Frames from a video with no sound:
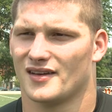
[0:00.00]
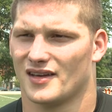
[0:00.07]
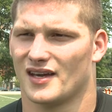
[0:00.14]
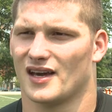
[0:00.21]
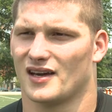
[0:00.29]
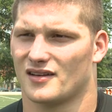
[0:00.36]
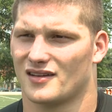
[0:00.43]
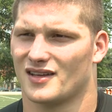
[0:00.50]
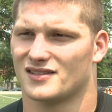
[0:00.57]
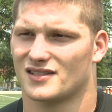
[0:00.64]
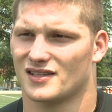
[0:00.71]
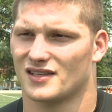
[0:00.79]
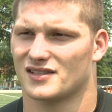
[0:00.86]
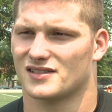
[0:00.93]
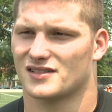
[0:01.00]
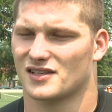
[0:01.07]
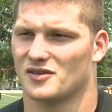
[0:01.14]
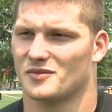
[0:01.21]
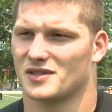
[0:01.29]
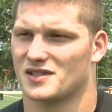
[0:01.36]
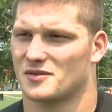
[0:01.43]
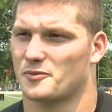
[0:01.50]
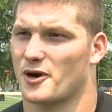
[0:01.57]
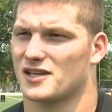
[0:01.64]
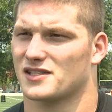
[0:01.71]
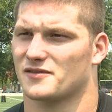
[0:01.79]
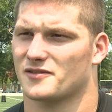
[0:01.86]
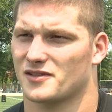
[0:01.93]
Yeah, it's going to be
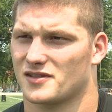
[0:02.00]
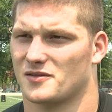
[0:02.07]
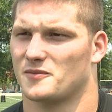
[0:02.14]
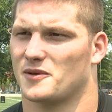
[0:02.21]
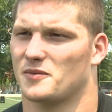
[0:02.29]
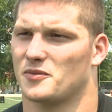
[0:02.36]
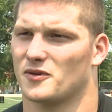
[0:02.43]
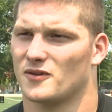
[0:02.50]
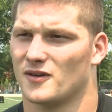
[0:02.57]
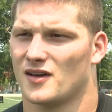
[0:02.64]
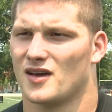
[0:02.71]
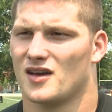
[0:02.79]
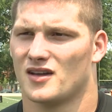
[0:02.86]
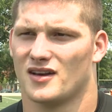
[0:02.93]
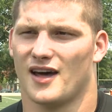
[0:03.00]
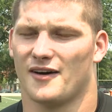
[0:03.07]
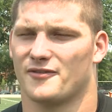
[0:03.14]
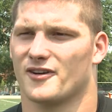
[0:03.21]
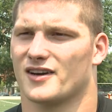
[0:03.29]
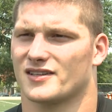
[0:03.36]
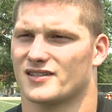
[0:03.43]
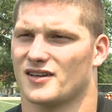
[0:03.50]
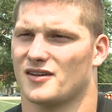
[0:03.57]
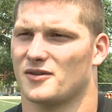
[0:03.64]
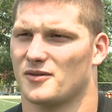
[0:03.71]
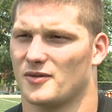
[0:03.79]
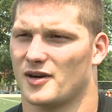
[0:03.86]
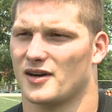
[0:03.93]
surprising for some people. Not for us, though.
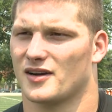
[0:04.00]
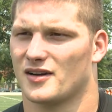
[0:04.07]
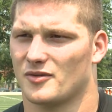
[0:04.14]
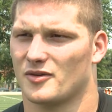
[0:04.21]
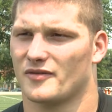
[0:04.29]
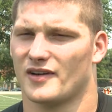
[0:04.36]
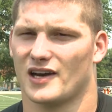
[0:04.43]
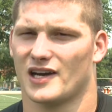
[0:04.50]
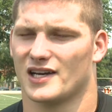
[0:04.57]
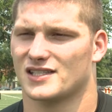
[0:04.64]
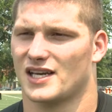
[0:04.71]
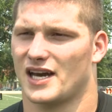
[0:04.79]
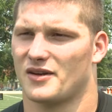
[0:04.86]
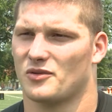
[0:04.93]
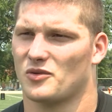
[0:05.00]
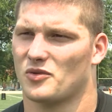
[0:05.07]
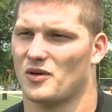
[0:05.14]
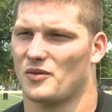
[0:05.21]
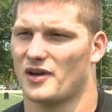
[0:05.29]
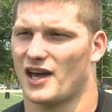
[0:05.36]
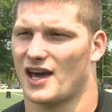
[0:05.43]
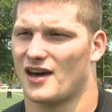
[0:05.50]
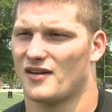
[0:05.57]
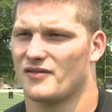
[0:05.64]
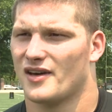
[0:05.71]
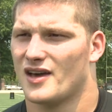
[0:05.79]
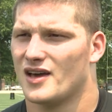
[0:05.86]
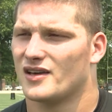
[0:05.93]
We're very excited with what we have,
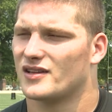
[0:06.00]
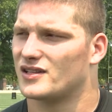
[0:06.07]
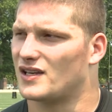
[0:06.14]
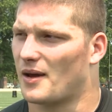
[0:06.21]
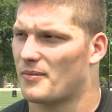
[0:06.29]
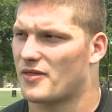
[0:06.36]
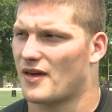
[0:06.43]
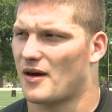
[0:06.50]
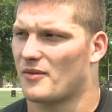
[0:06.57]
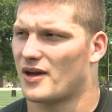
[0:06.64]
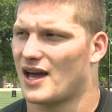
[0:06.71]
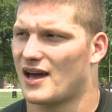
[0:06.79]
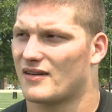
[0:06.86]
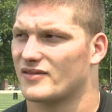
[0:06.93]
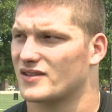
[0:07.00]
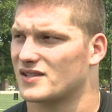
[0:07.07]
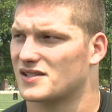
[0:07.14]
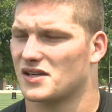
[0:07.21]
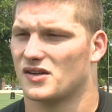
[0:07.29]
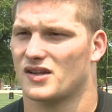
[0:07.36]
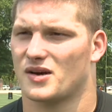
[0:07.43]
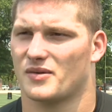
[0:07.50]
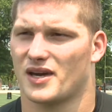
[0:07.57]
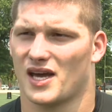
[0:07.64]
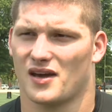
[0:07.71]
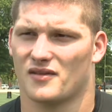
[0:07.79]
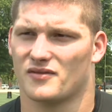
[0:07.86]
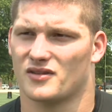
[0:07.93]
the depth that we have and the skill that we
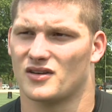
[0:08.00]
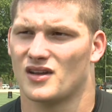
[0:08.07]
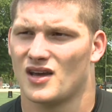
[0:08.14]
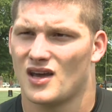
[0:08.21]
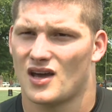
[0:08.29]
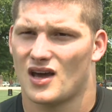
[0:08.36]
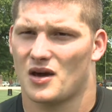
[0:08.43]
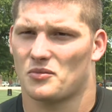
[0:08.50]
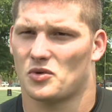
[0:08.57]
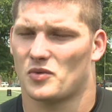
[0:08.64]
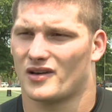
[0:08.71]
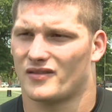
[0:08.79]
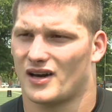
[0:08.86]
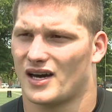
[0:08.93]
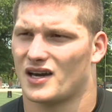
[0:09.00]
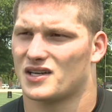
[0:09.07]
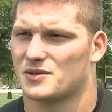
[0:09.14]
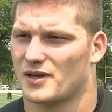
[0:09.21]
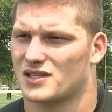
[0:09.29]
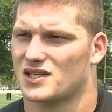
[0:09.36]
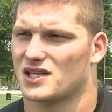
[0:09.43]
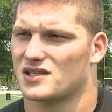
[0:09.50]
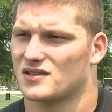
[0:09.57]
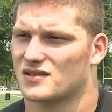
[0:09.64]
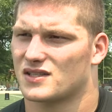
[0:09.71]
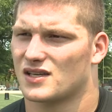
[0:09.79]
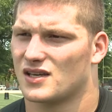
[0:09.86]
have. And I mean, we have high expectations.